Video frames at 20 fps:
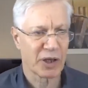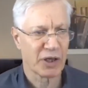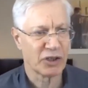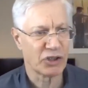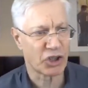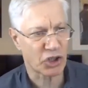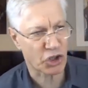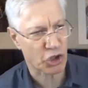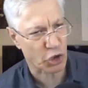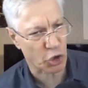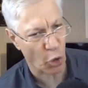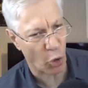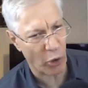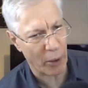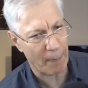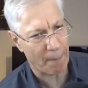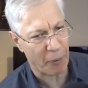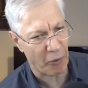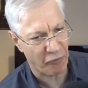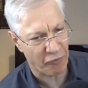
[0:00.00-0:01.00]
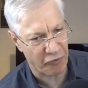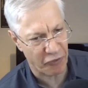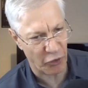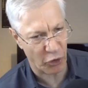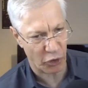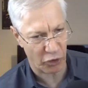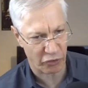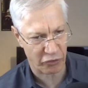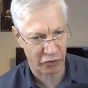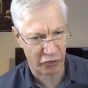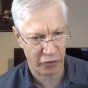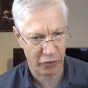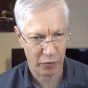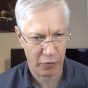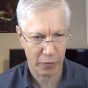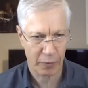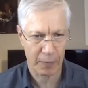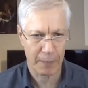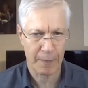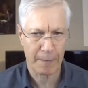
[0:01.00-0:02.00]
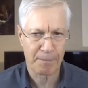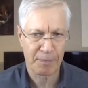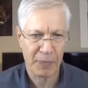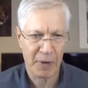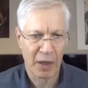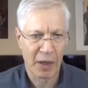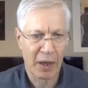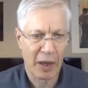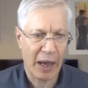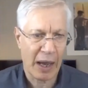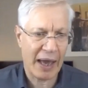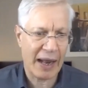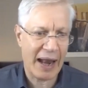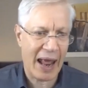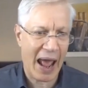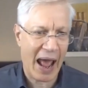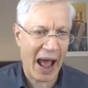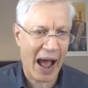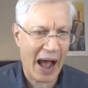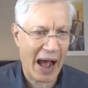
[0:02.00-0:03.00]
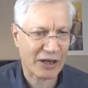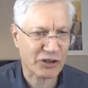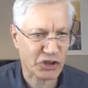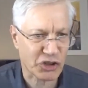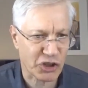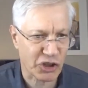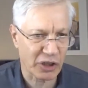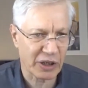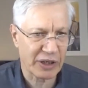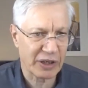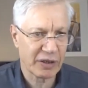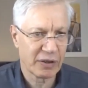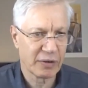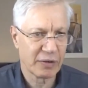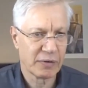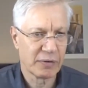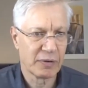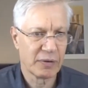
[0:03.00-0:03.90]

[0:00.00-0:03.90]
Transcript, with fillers: distort and pervert and actually,